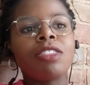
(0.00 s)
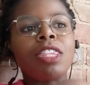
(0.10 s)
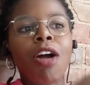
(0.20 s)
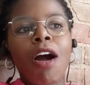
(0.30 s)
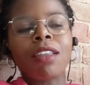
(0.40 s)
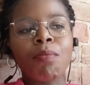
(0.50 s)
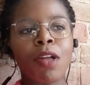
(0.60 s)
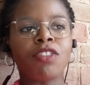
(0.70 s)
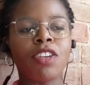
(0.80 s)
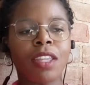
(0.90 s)
not
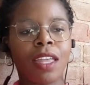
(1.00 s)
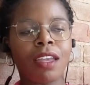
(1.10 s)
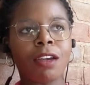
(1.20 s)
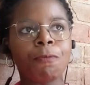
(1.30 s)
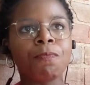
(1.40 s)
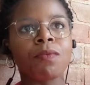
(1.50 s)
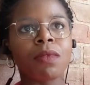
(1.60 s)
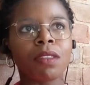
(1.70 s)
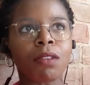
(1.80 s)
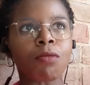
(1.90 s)
mentioning
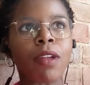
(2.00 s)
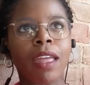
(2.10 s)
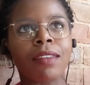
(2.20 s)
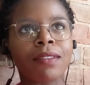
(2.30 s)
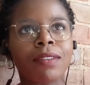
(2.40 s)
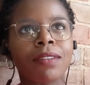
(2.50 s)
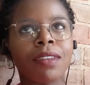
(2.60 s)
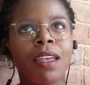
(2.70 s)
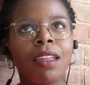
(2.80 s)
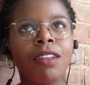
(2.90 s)
the rings,
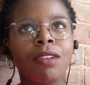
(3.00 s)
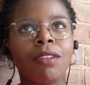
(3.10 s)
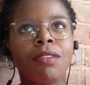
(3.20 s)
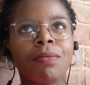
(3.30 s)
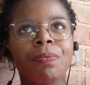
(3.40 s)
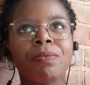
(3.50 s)
you know,